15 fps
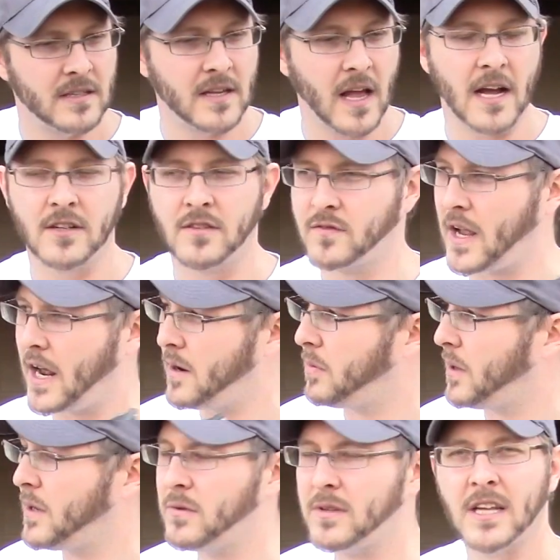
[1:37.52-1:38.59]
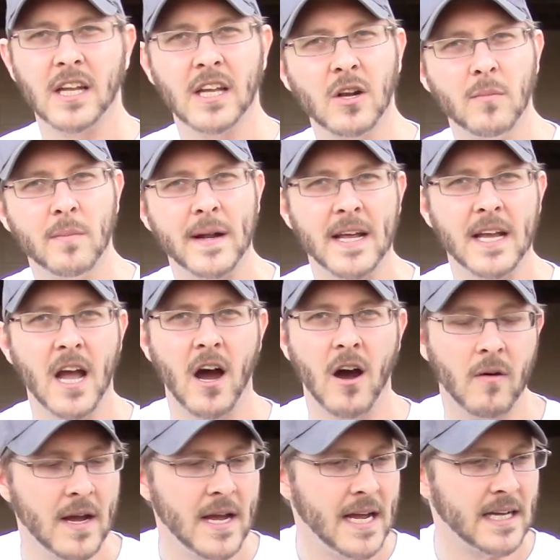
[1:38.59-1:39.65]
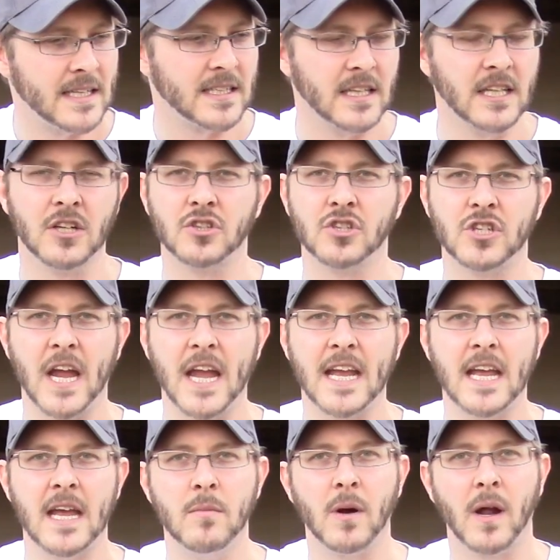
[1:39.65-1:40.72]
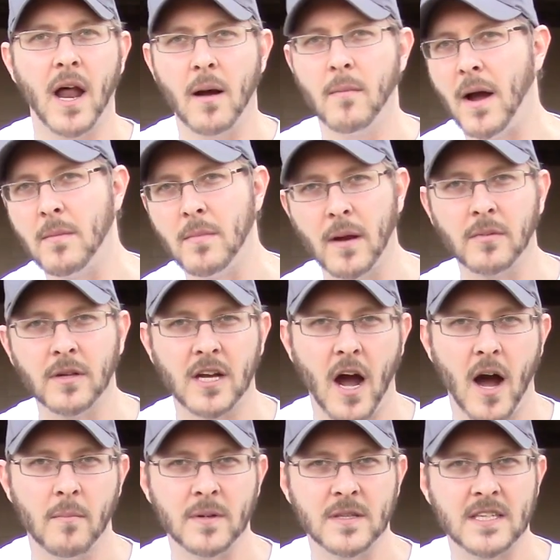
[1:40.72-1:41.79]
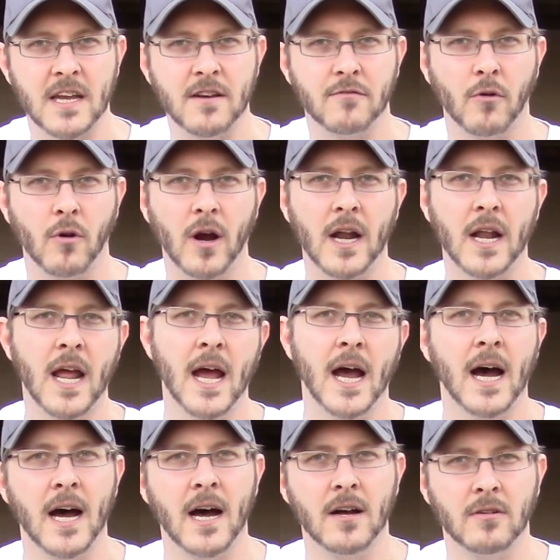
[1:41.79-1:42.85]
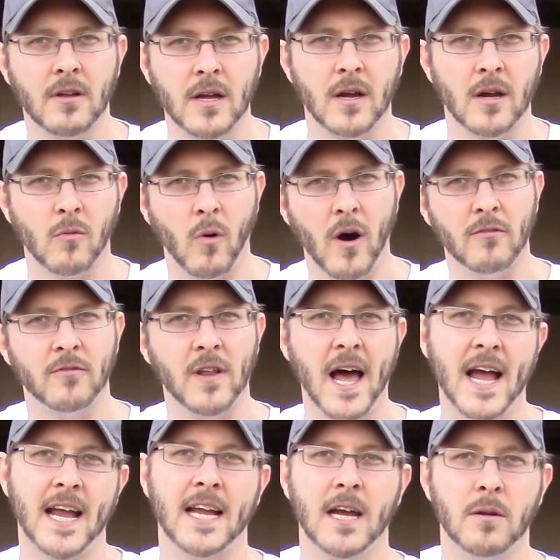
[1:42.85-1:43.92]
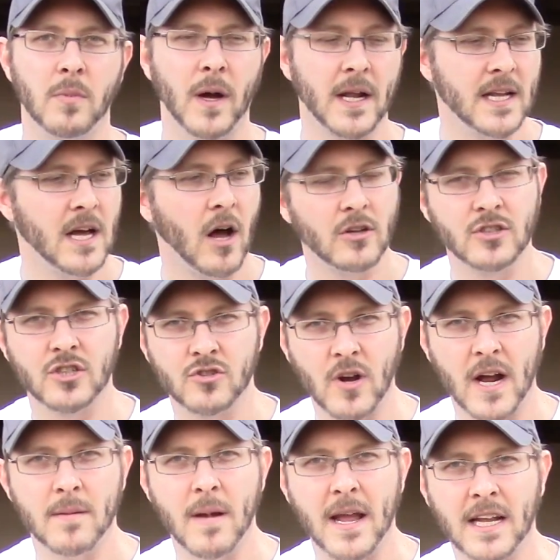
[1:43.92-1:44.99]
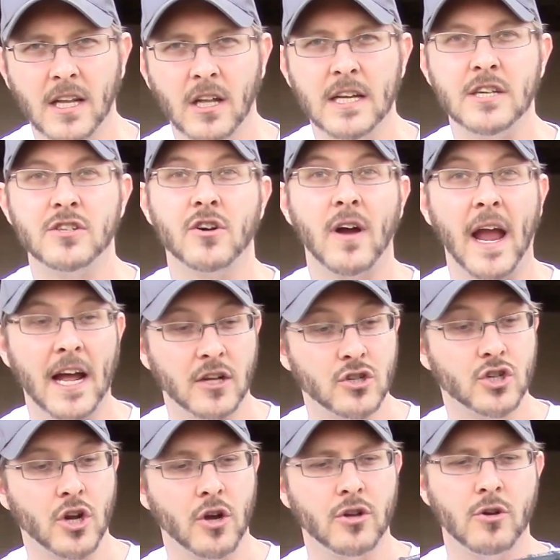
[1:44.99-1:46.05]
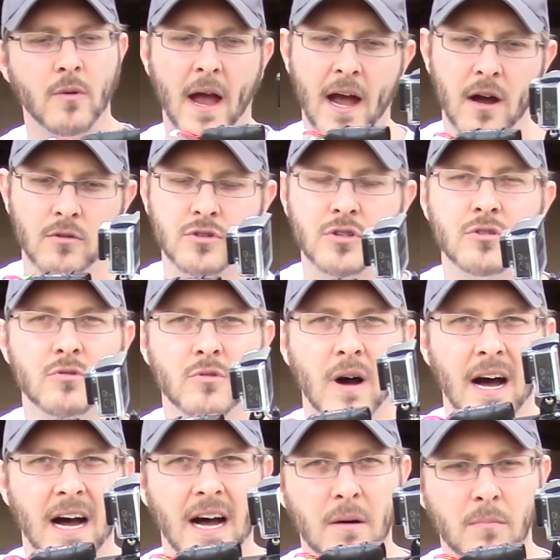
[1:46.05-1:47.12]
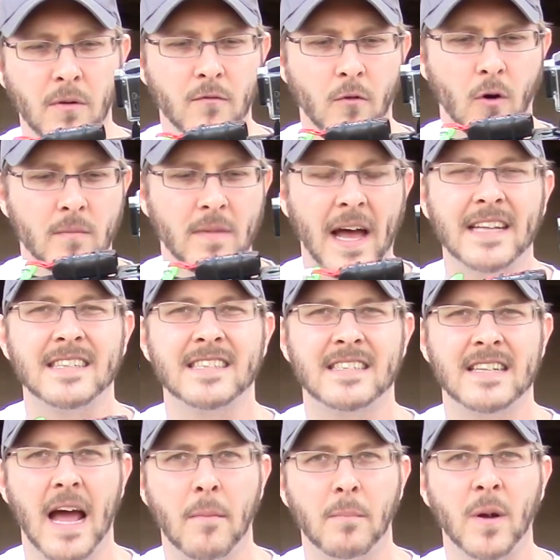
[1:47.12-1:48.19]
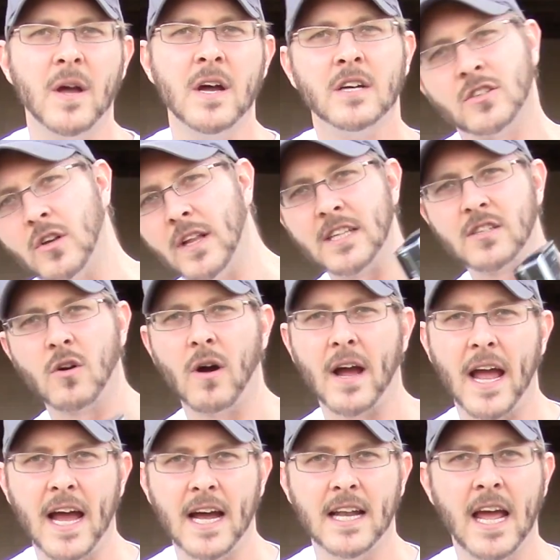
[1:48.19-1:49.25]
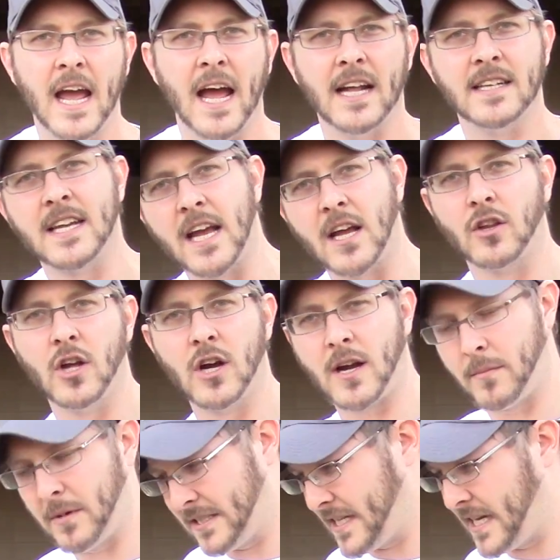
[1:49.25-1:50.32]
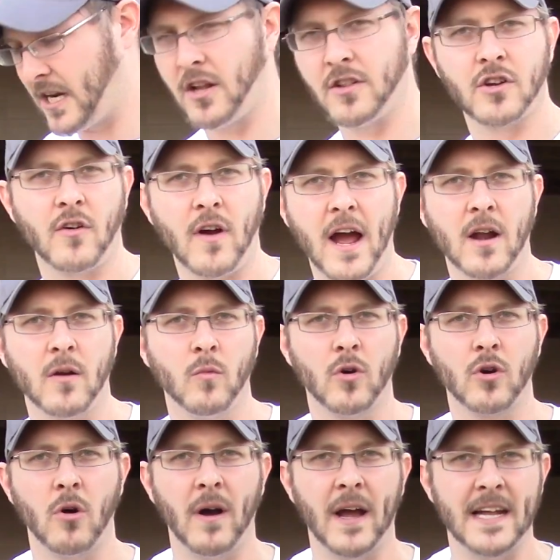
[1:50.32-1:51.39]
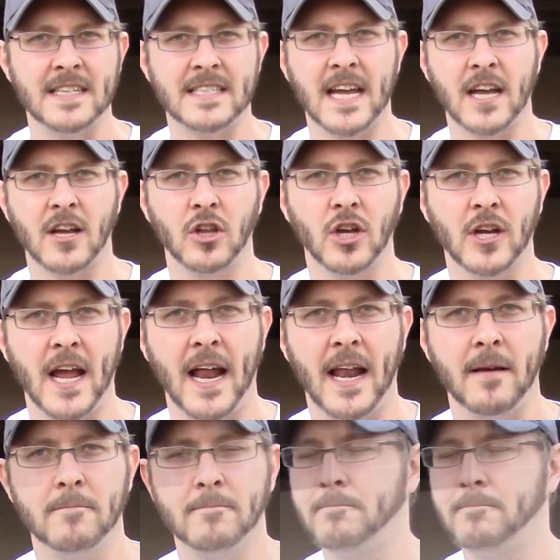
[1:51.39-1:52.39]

I just kind of played with it a little bit ago. It's a little shaky, but I might be able to compensate for it while flying it, but I'll just try to make it a little easier and show you how to perform that step. So let's go ahead and take a look. I'm going to set it on the ground and we'll go ahead and take a look at it.